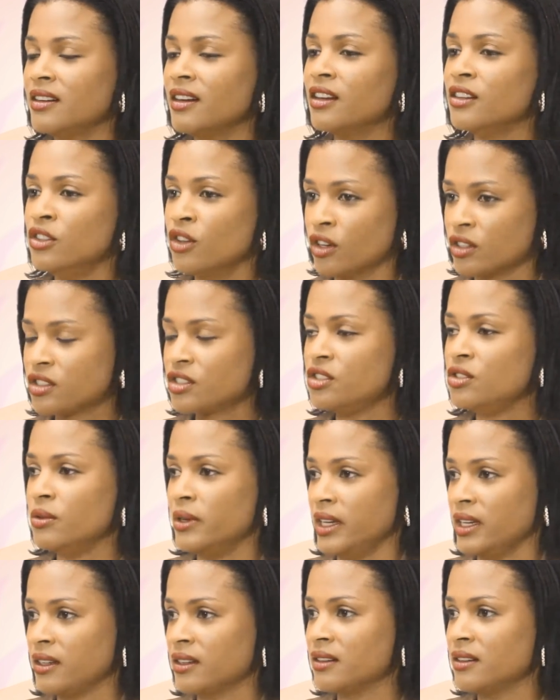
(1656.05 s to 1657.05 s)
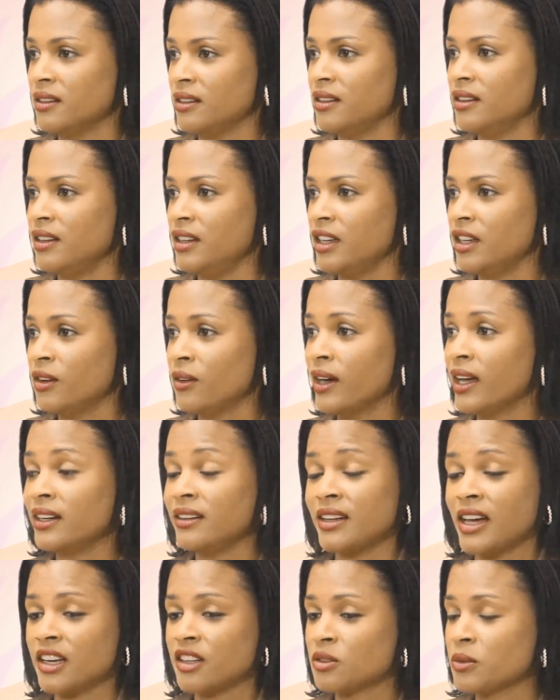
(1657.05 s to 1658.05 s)
not doing, you know,
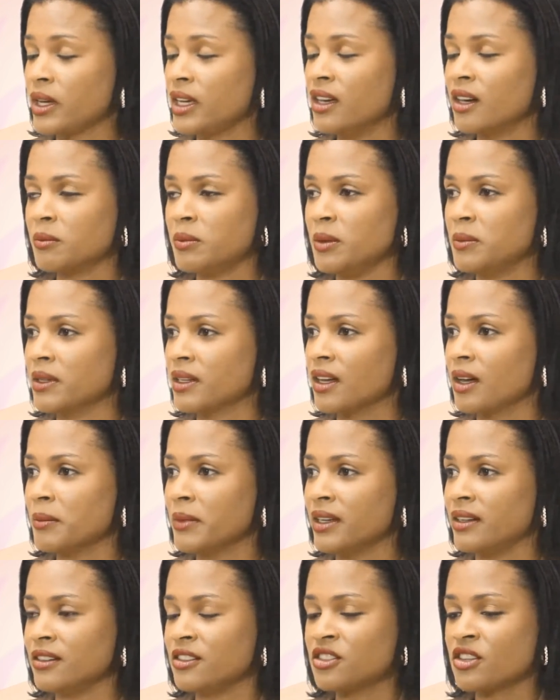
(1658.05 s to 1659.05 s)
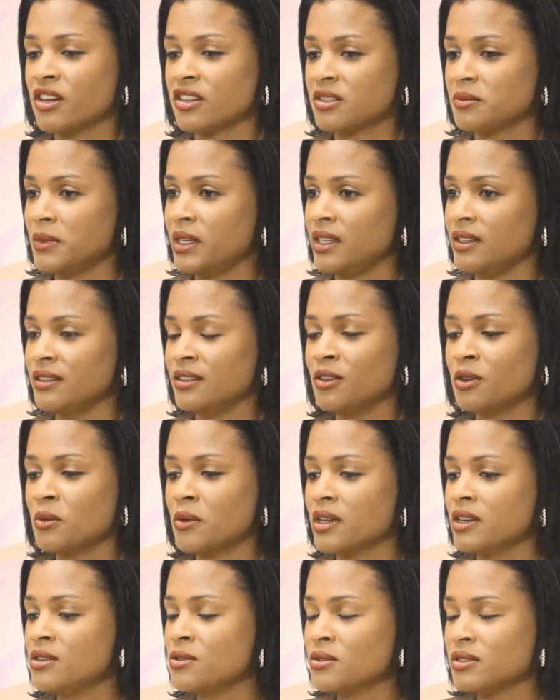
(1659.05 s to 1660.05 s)
and that's where young people come in. Trust me, no
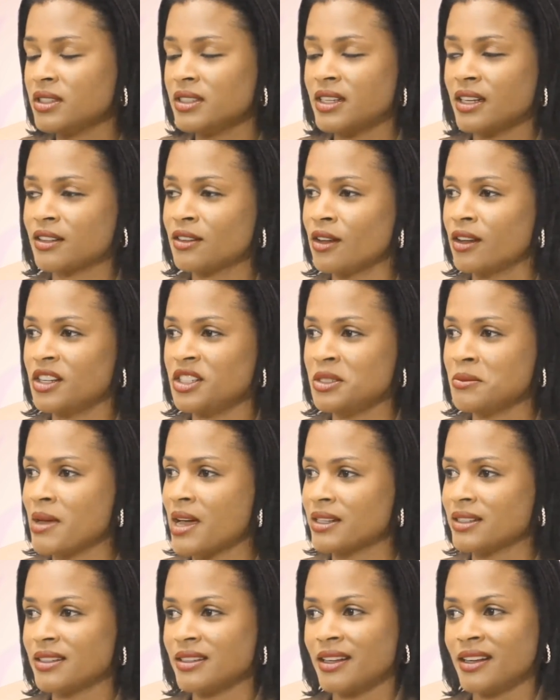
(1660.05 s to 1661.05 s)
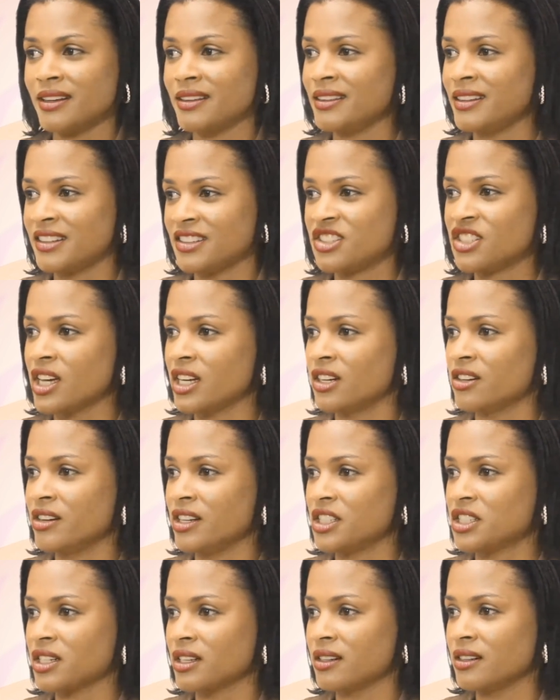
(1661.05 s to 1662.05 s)
one knows the technology better than this
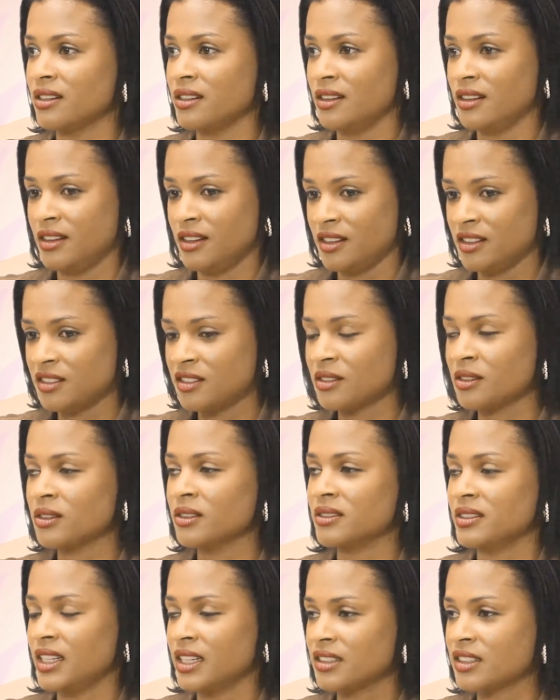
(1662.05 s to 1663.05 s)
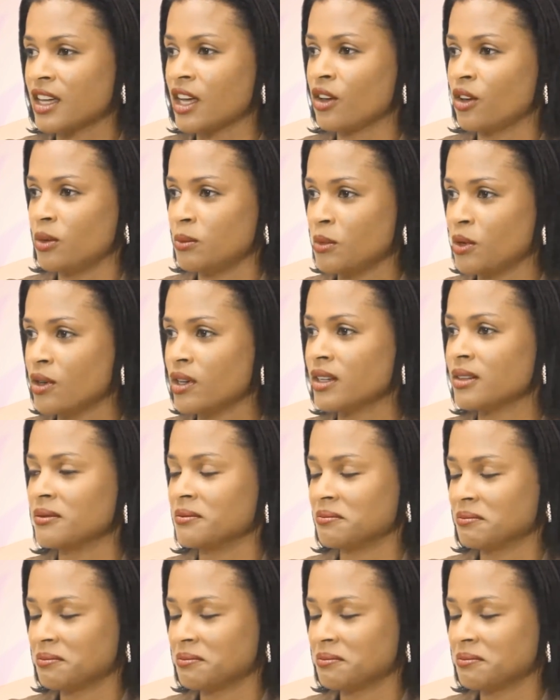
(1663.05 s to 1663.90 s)
generation. So let's get on board.